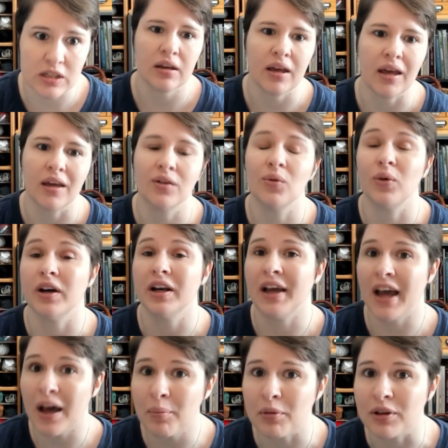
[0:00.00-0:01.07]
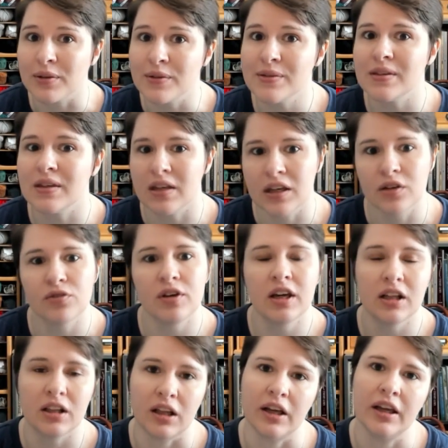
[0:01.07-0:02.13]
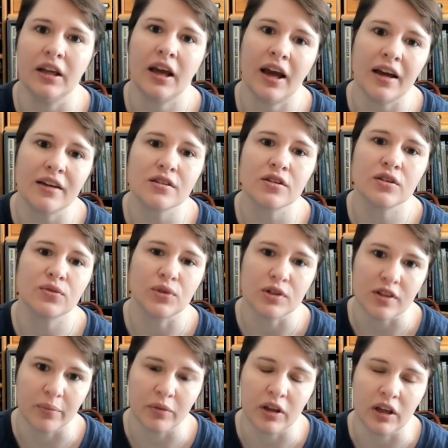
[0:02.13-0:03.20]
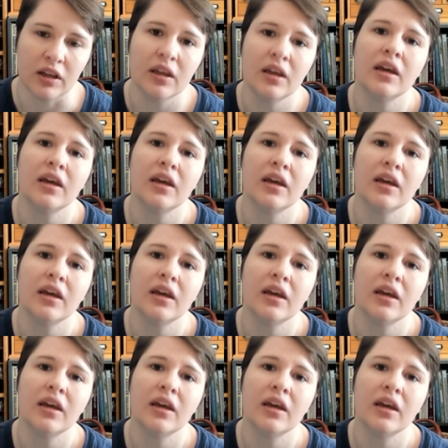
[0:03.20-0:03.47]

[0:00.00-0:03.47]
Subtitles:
And what happens if a client asks for something